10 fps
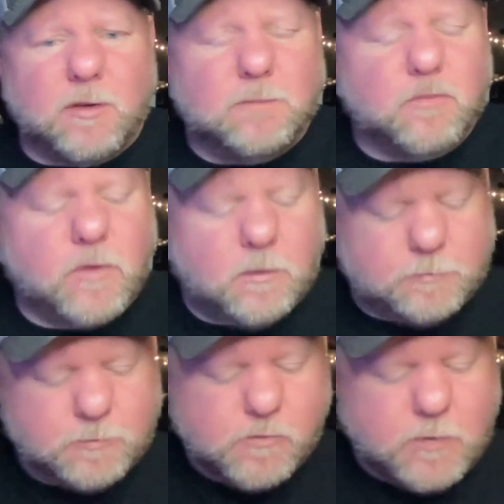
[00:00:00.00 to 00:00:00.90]
it,
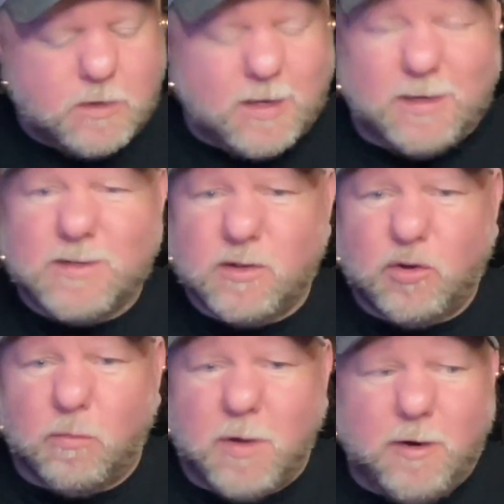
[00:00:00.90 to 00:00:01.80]
it gets a
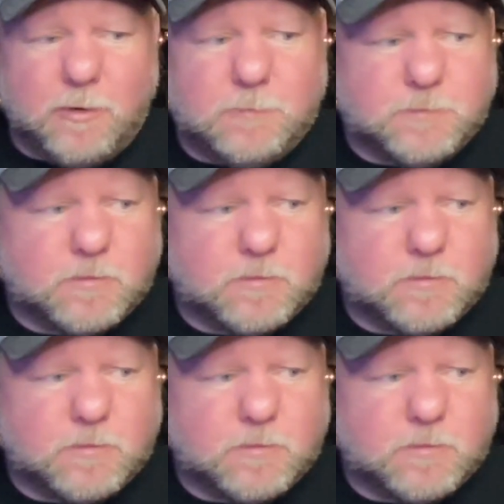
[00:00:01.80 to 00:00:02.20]
little better.